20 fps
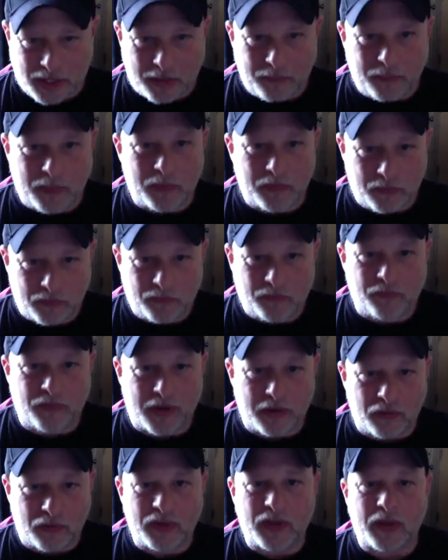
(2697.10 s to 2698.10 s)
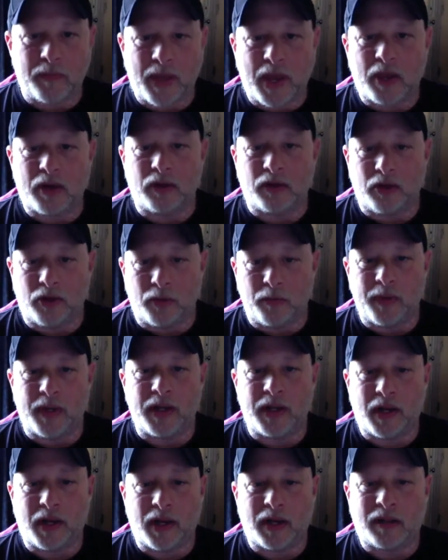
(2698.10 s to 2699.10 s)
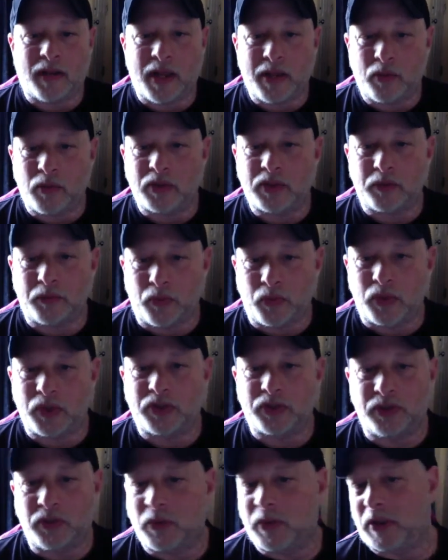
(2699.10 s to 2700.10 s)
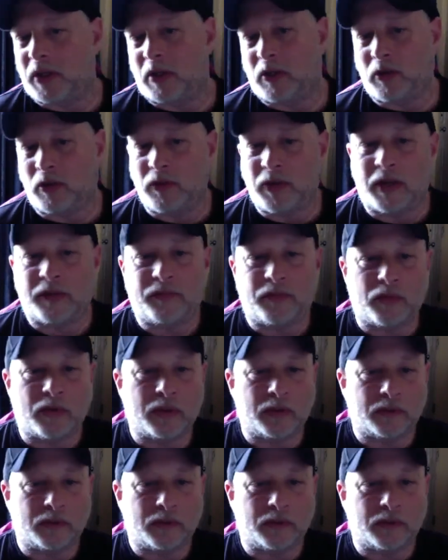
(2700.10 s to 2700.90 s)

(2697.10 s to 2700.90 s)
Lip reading: have been figuring them out a little bit, and I like what DeBoer is doing. I'll go that far.